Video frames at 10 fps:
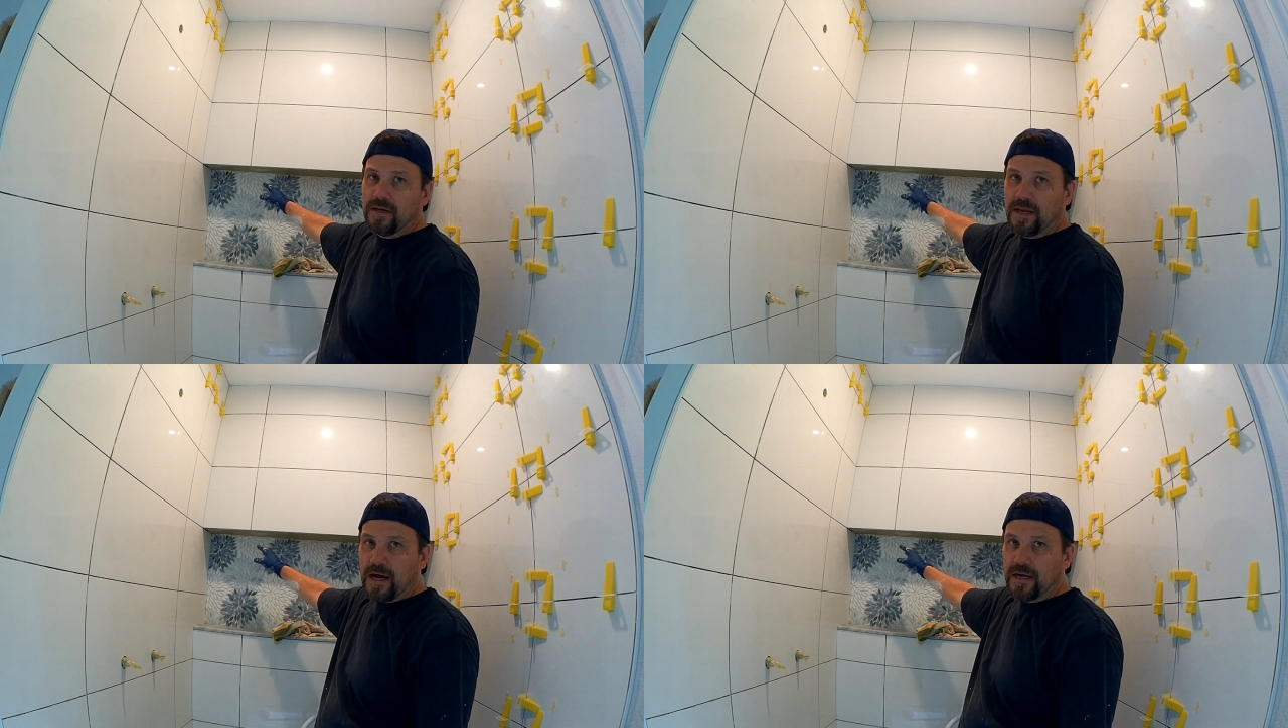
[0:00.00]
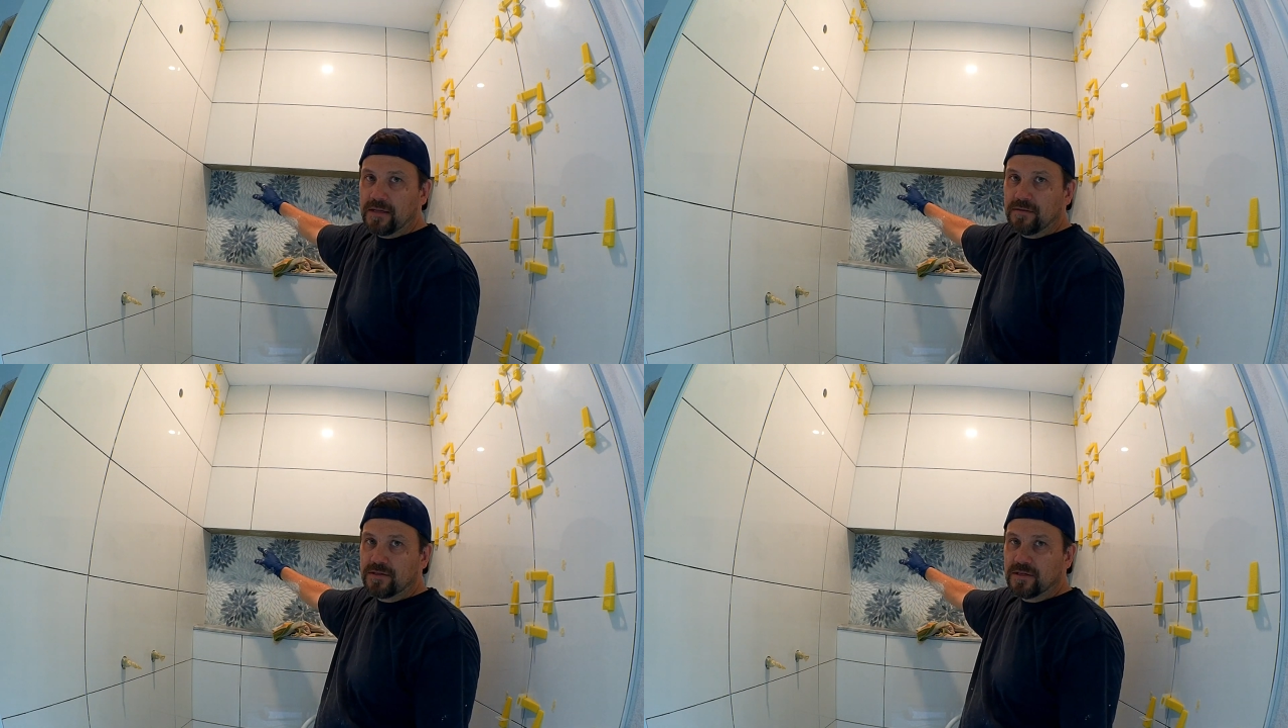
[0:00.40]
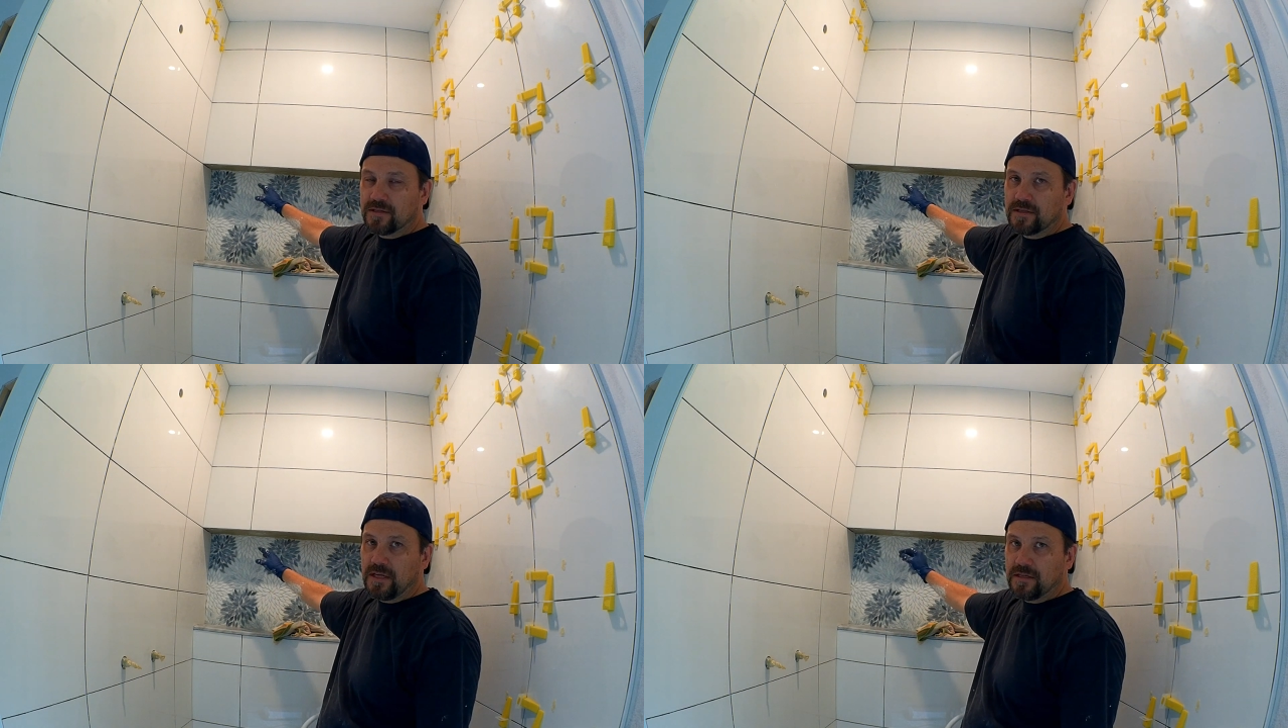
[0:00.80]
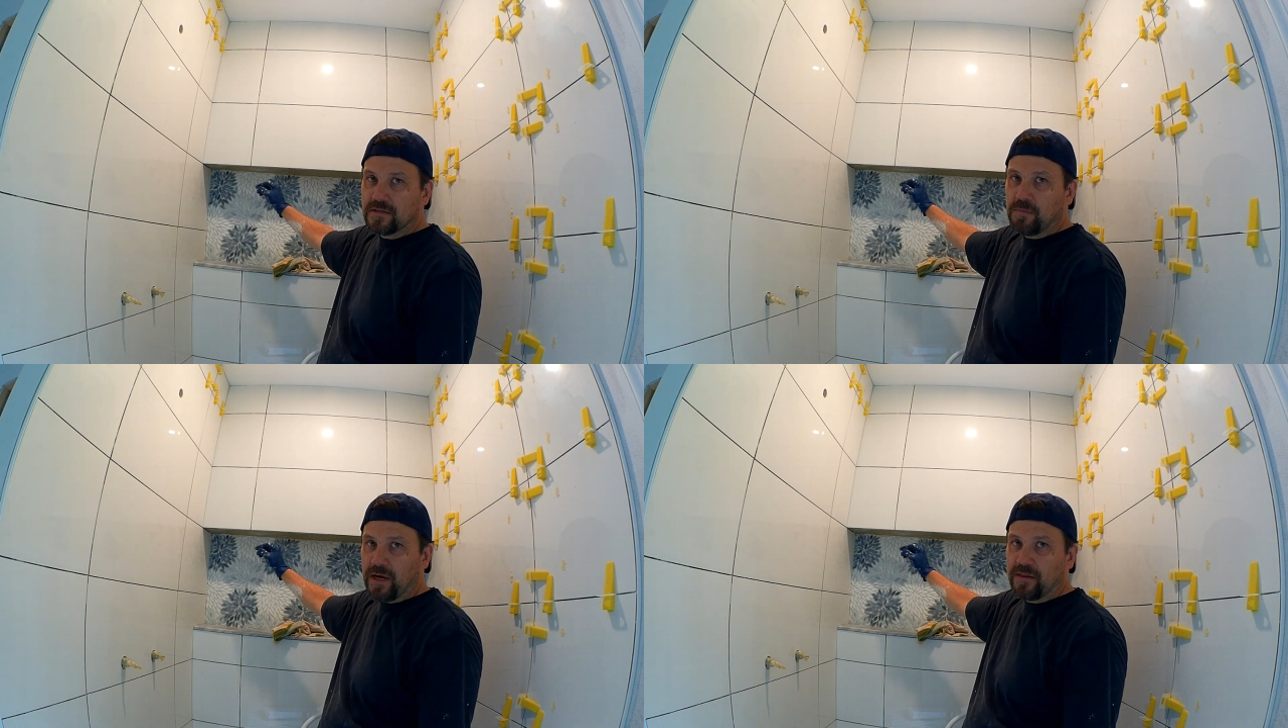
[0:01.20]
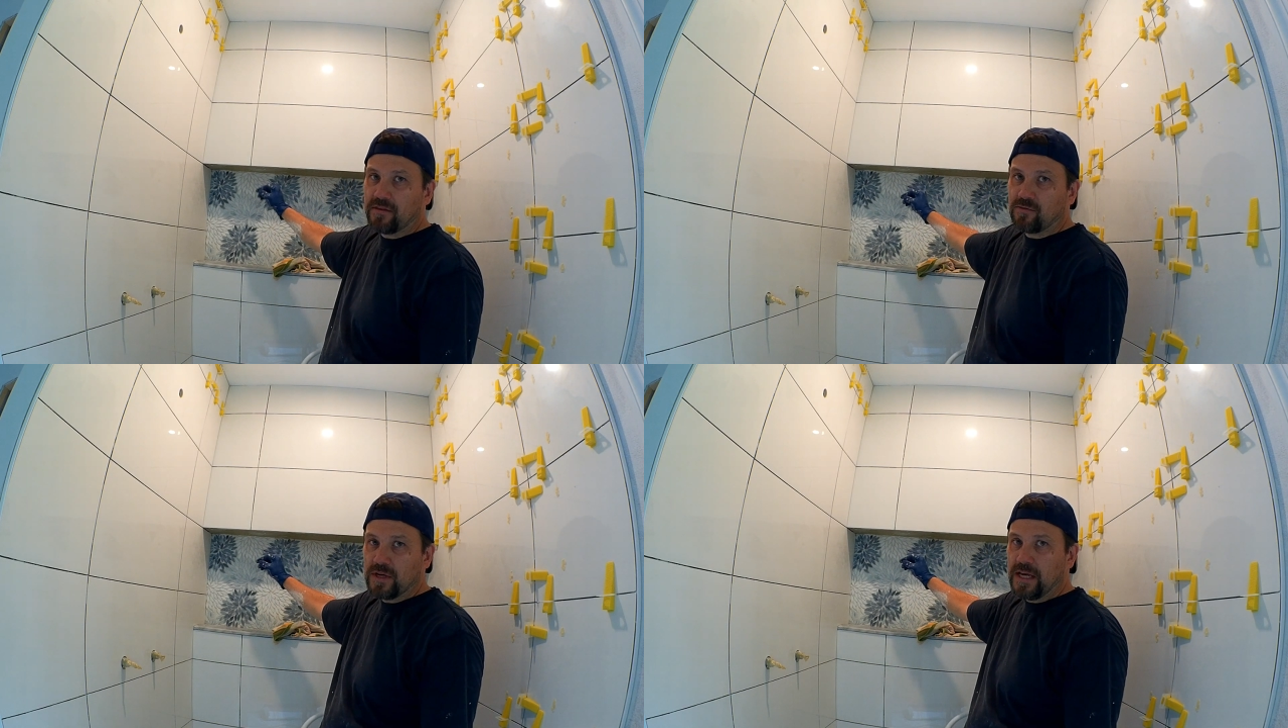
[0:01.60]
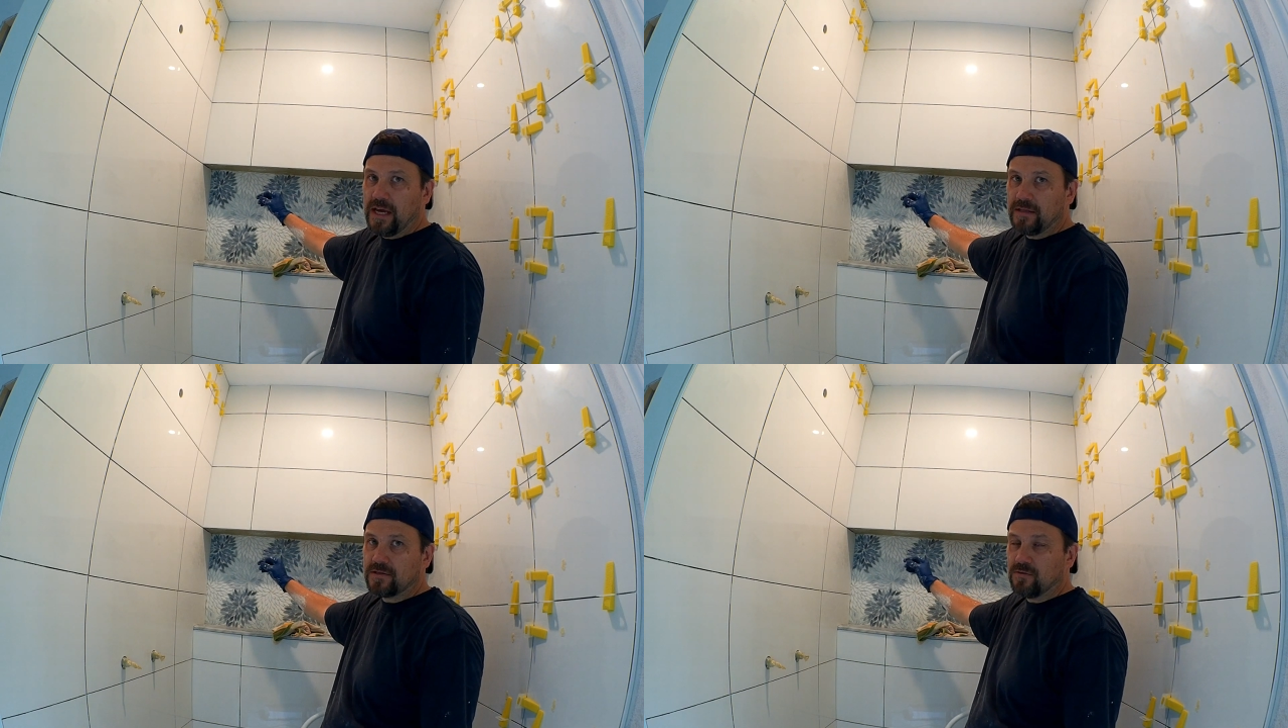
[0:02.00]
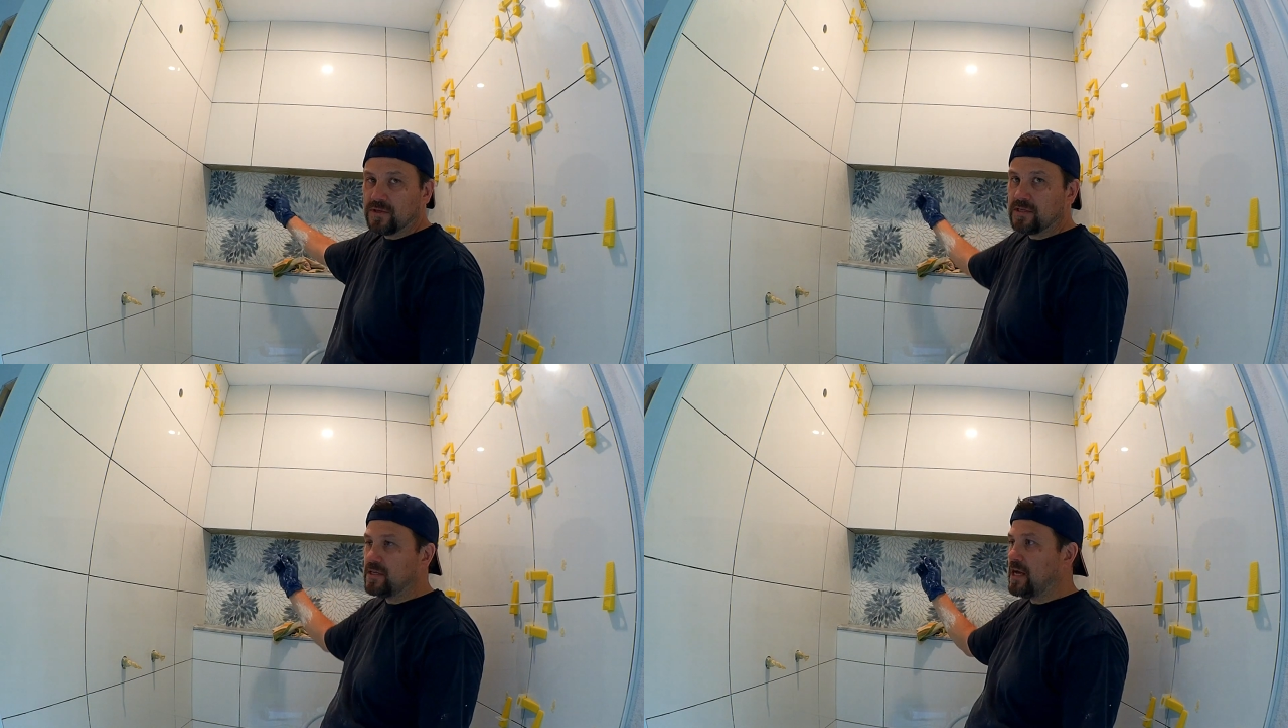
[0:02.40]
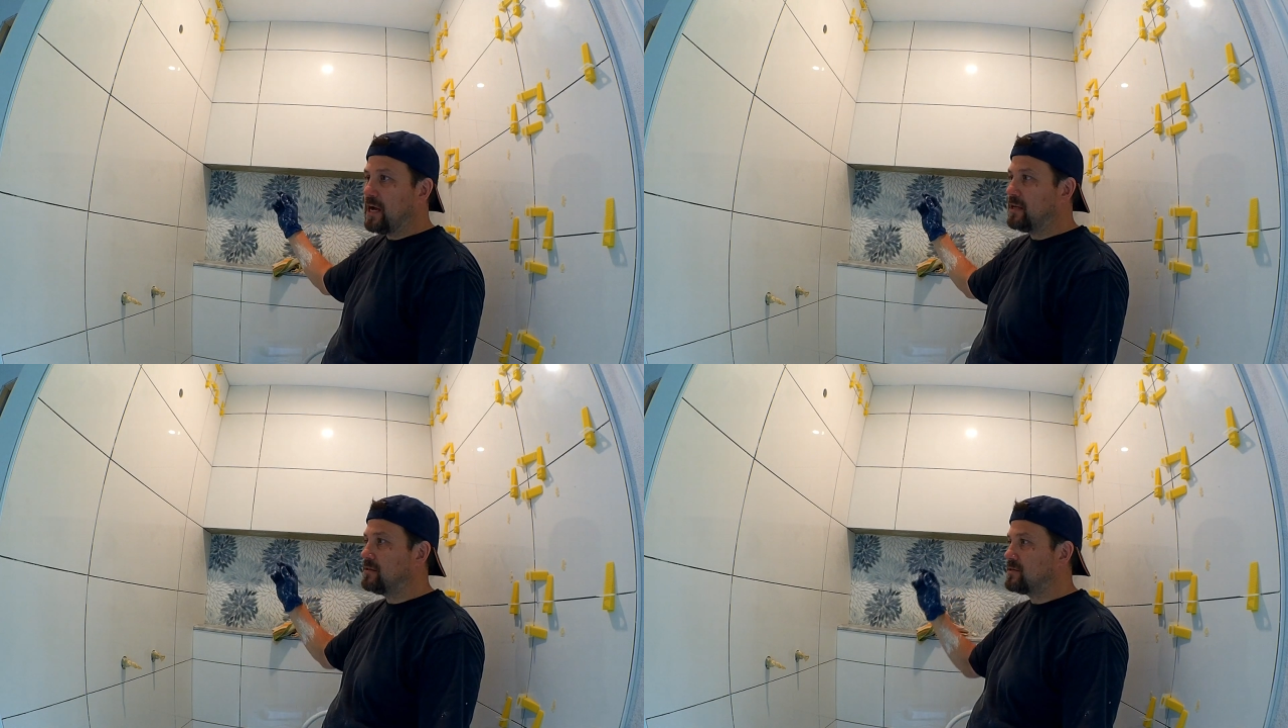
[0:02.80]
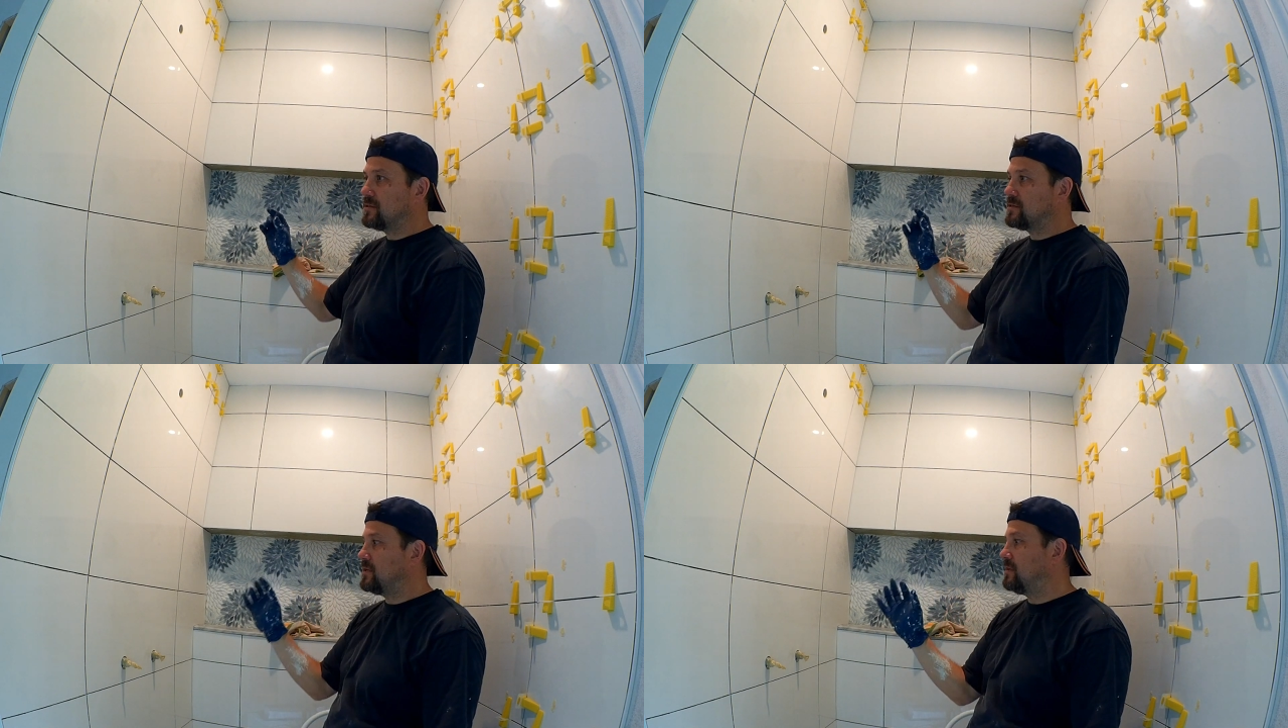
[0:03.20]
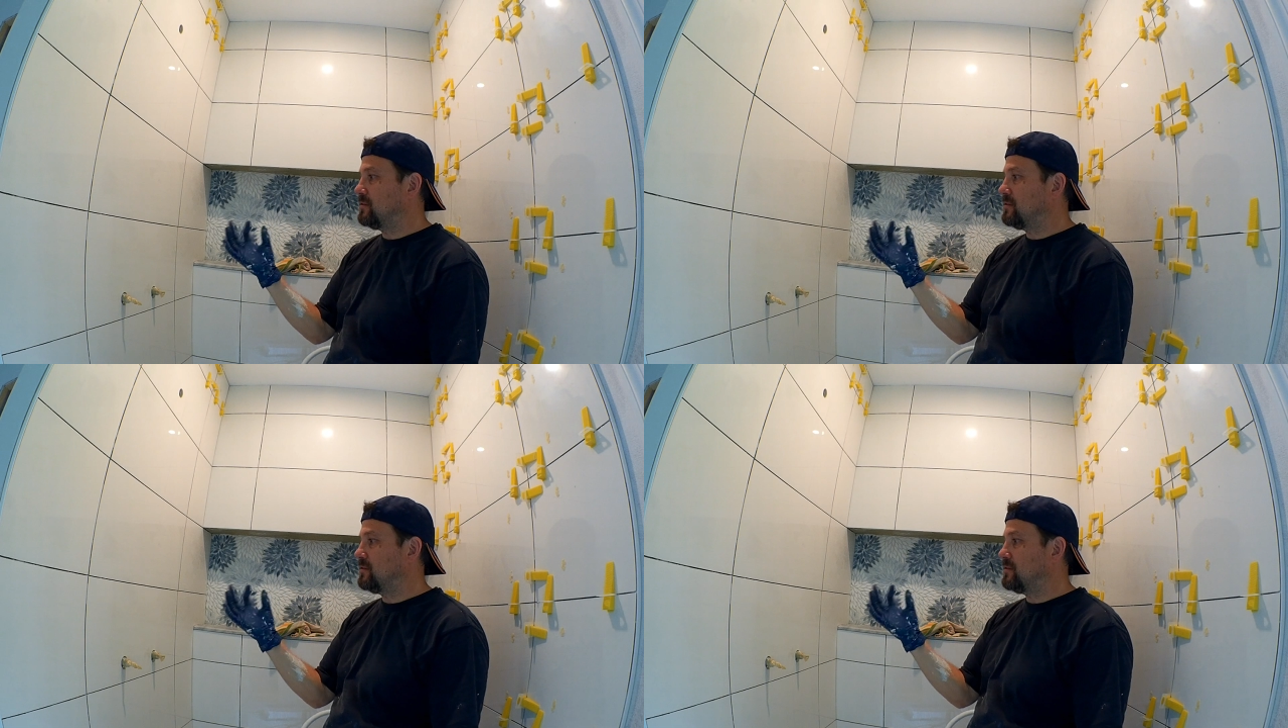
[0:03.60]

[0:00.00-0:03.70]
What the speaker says: 9/16 by 3/8, so it's 9/16.